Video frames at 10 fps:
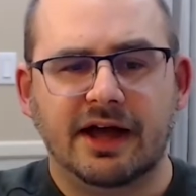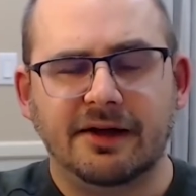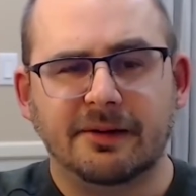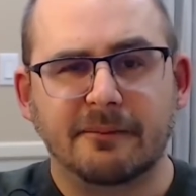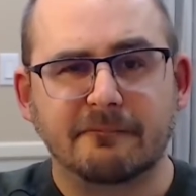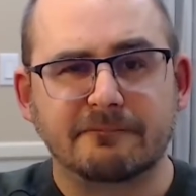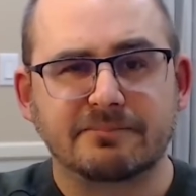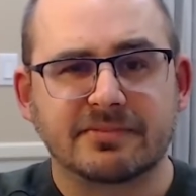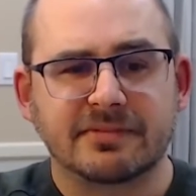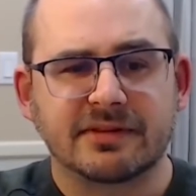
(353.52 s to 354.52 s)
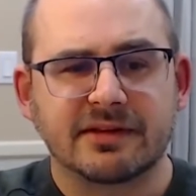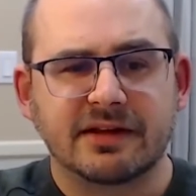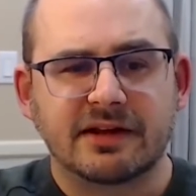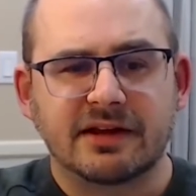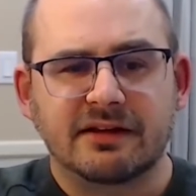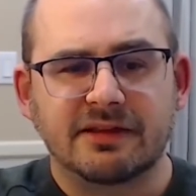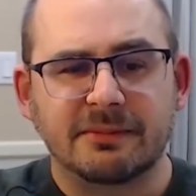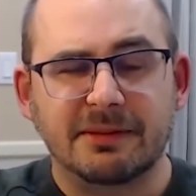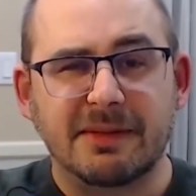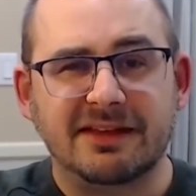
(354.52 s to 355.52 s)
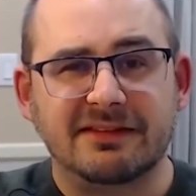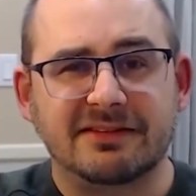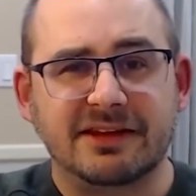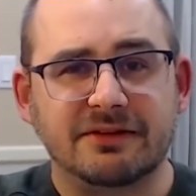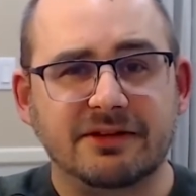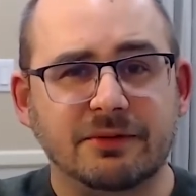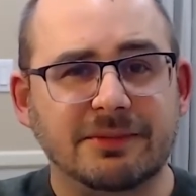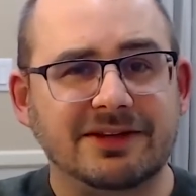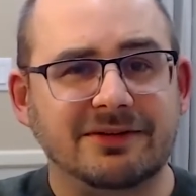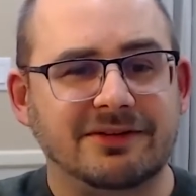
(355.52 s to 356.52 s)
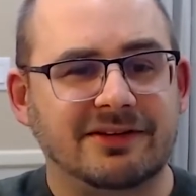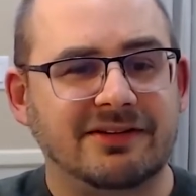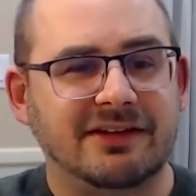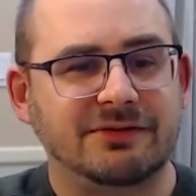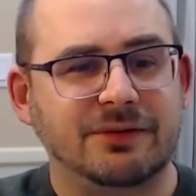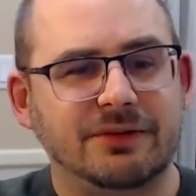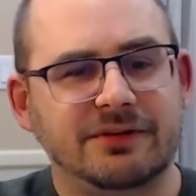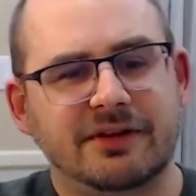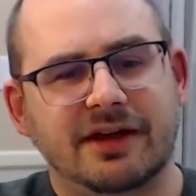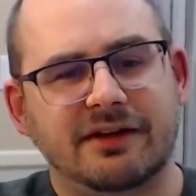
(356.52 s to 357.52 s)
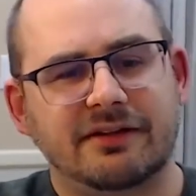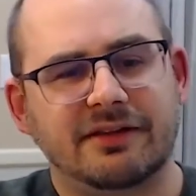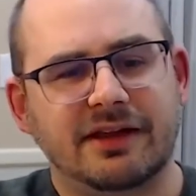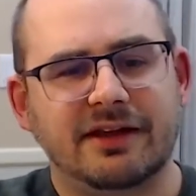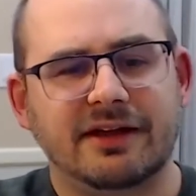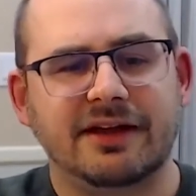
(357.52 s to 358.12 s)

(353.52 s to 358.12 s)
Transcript: Uh, some of the main skills that will make you successful as a,